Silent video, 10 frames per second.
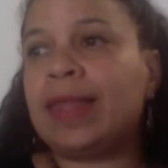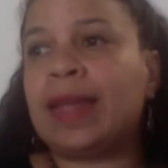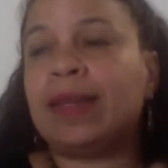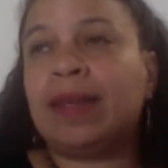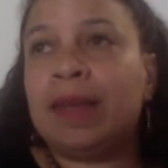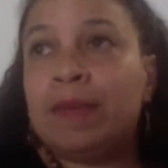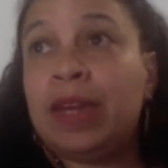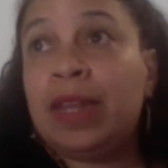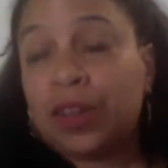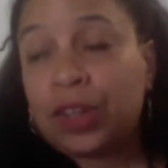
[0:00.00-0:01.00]
that
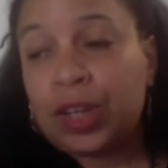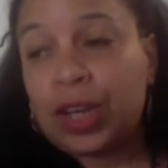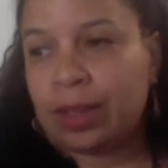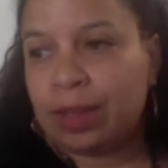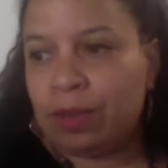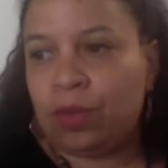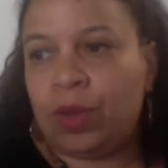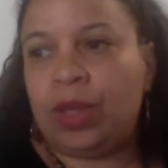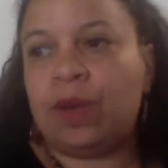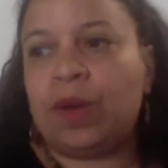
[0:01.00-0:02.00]
initiate
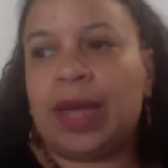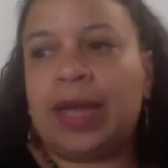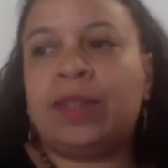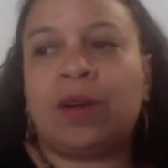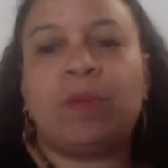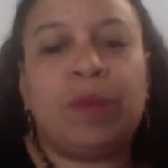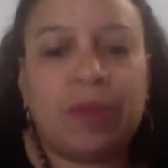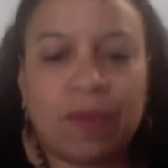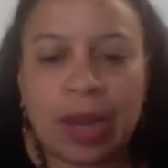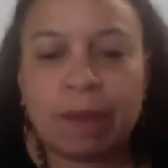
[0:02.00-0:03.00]
doing yoga and start
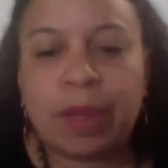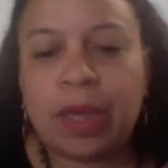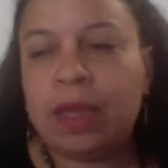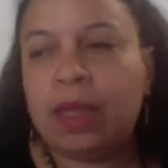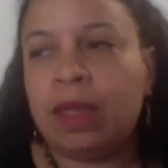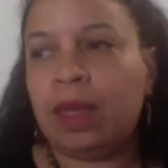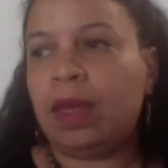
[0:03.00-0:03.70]
developing,